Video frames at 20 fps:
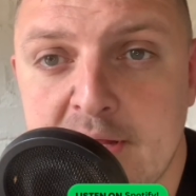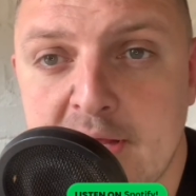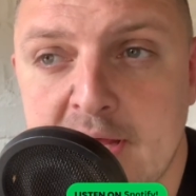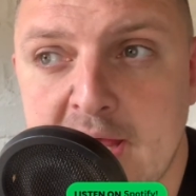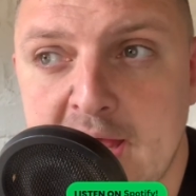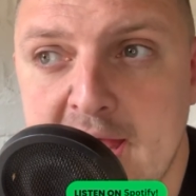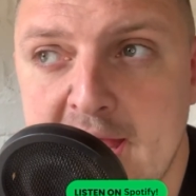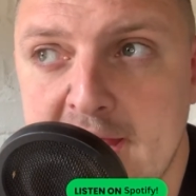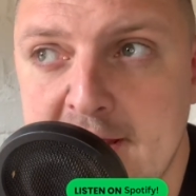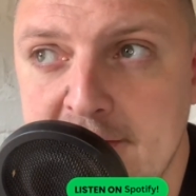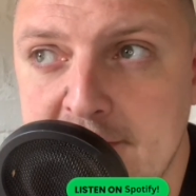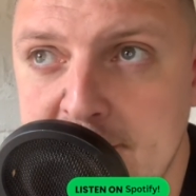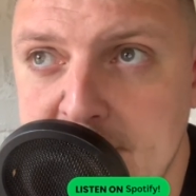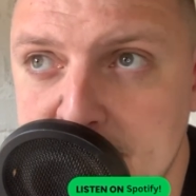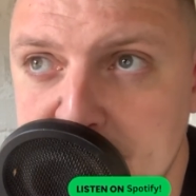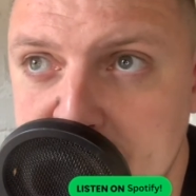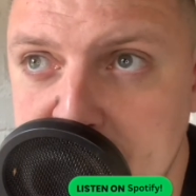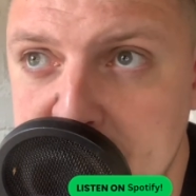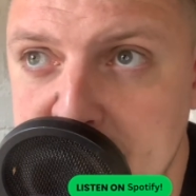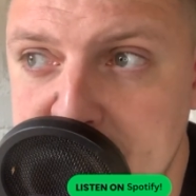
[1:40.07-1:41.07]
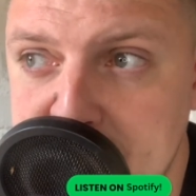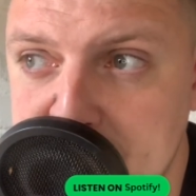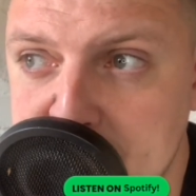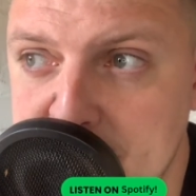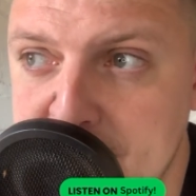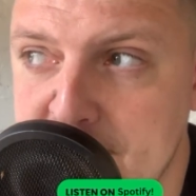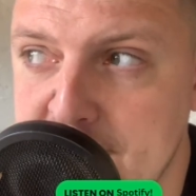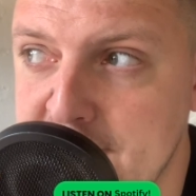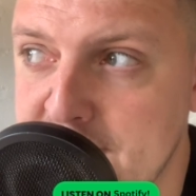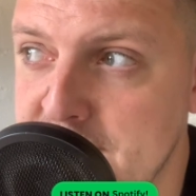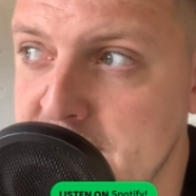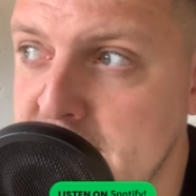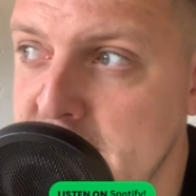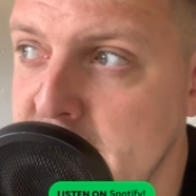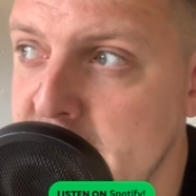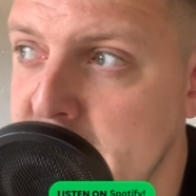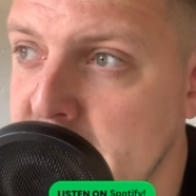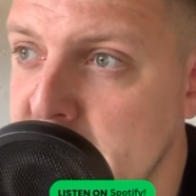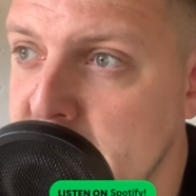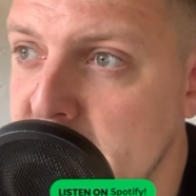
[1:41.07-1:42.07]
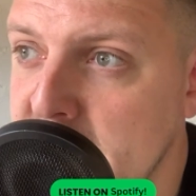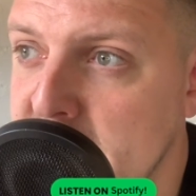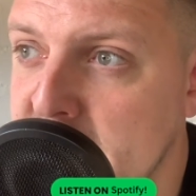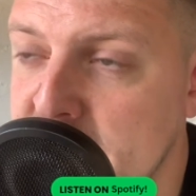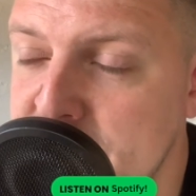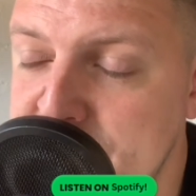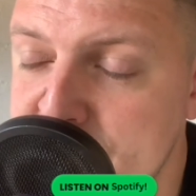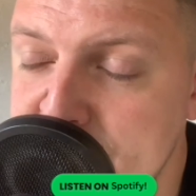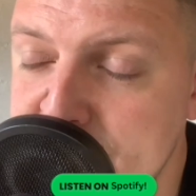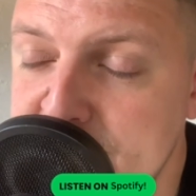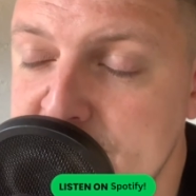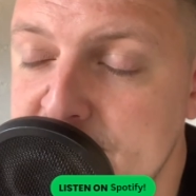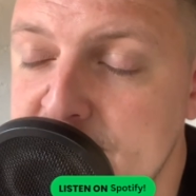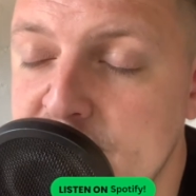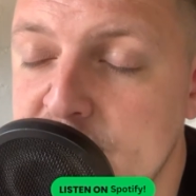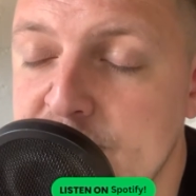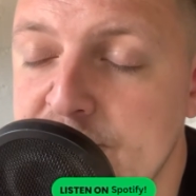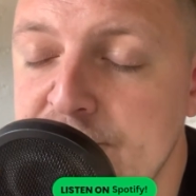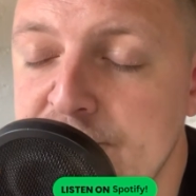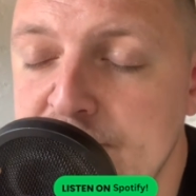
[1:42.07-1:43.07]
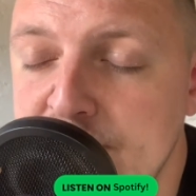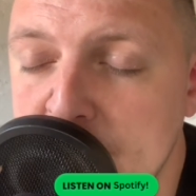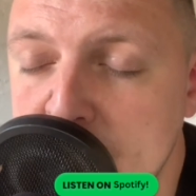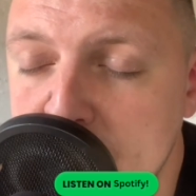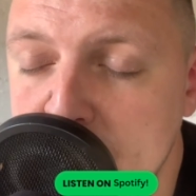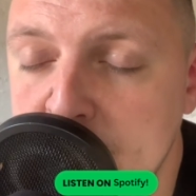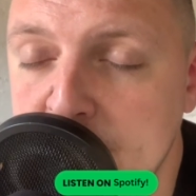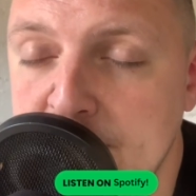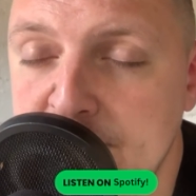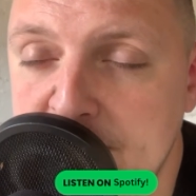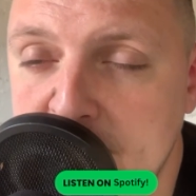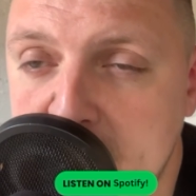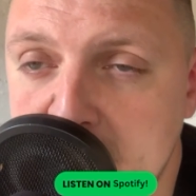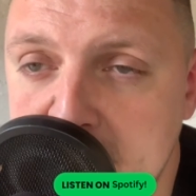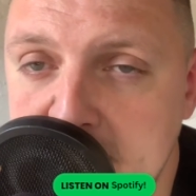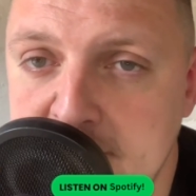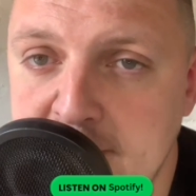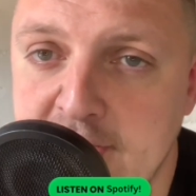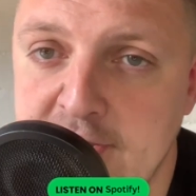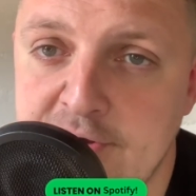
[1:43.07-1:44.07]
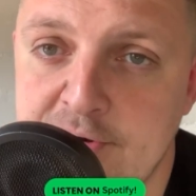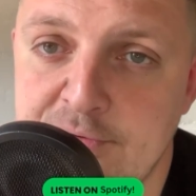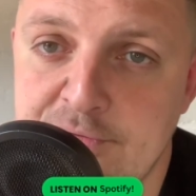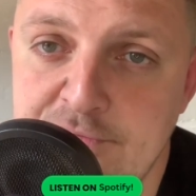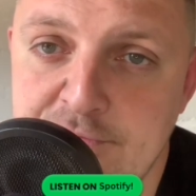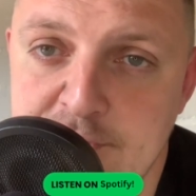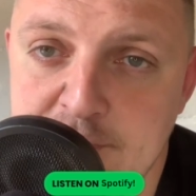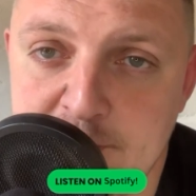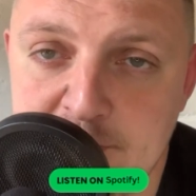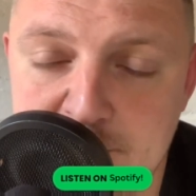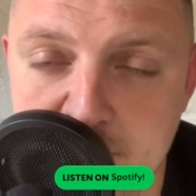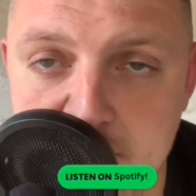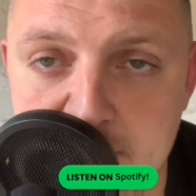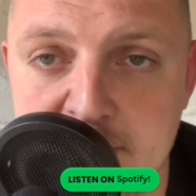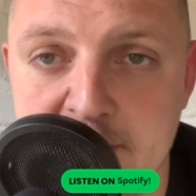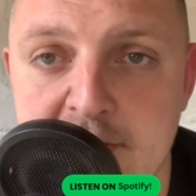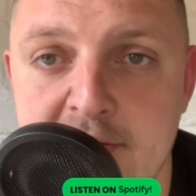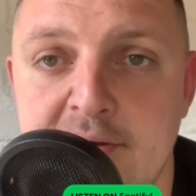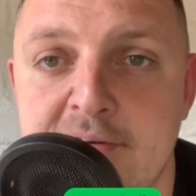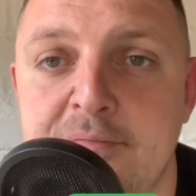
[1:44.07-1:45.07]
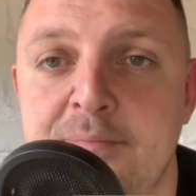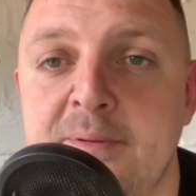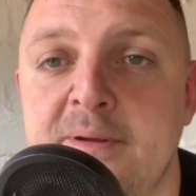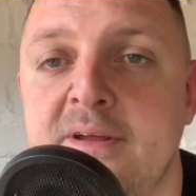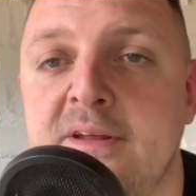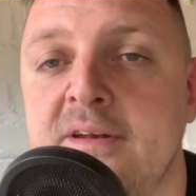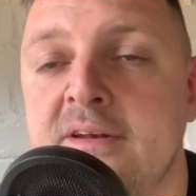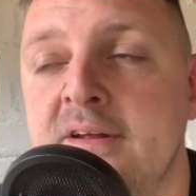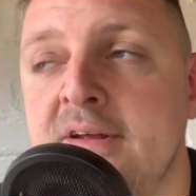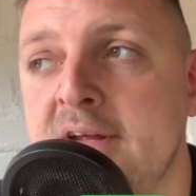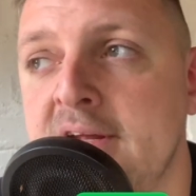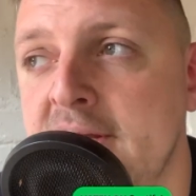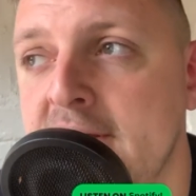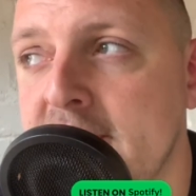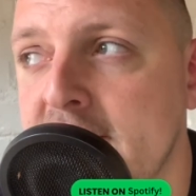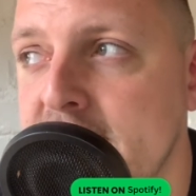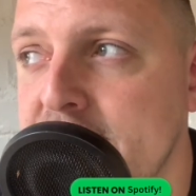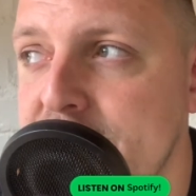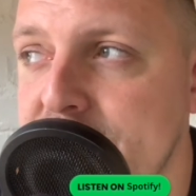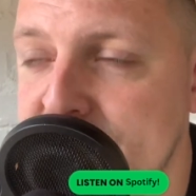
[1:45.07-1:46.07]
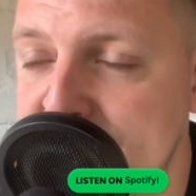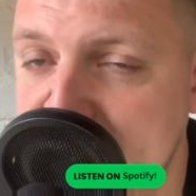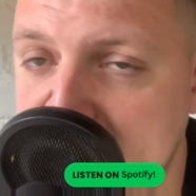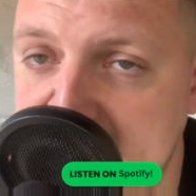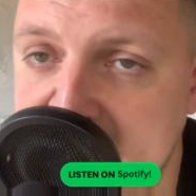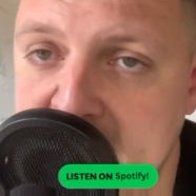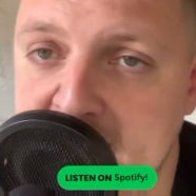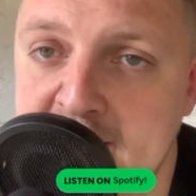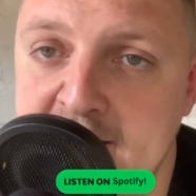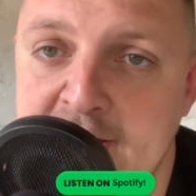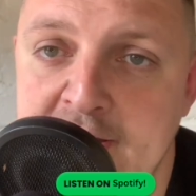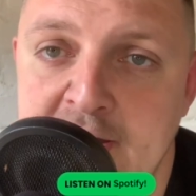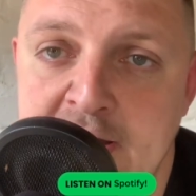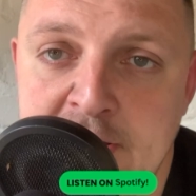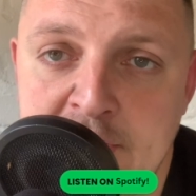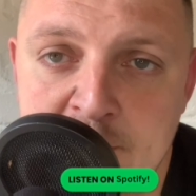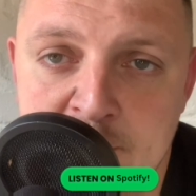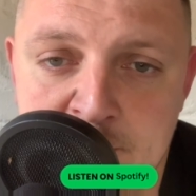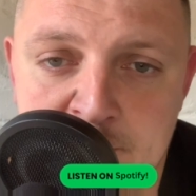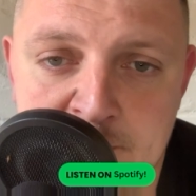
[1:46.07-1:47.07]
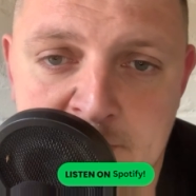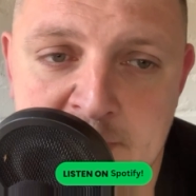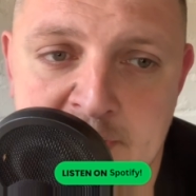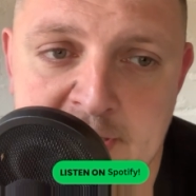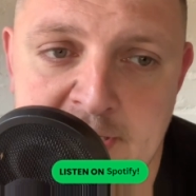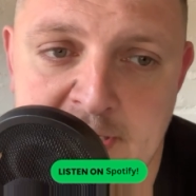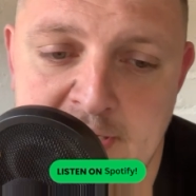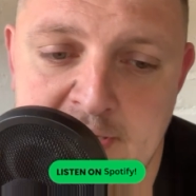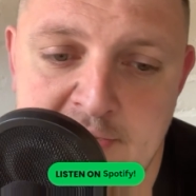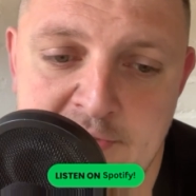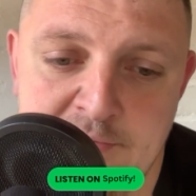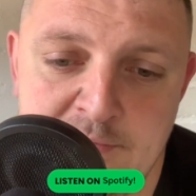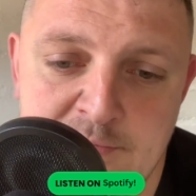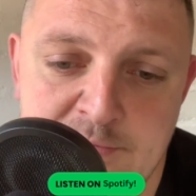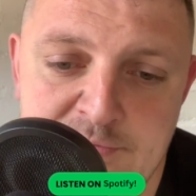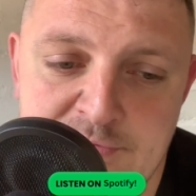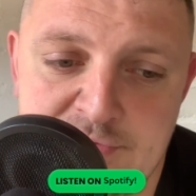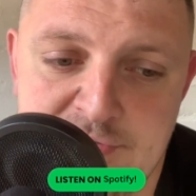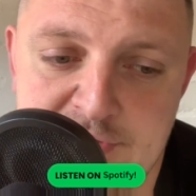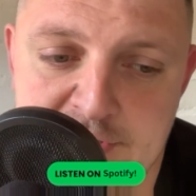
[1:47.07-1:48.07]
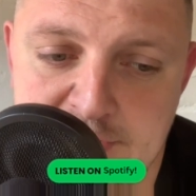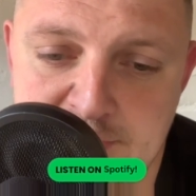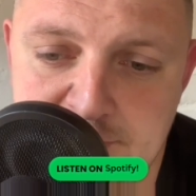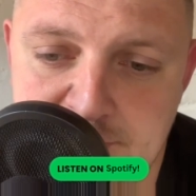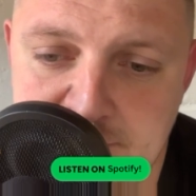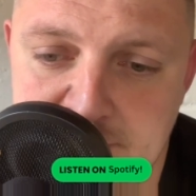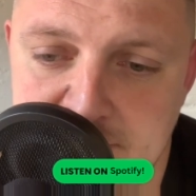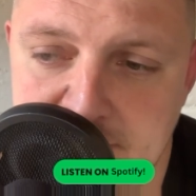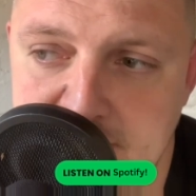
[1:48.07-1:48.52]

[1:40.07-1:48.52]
had come to the forefront. And I just was so tired. I was so tired of being sad and lonely. I just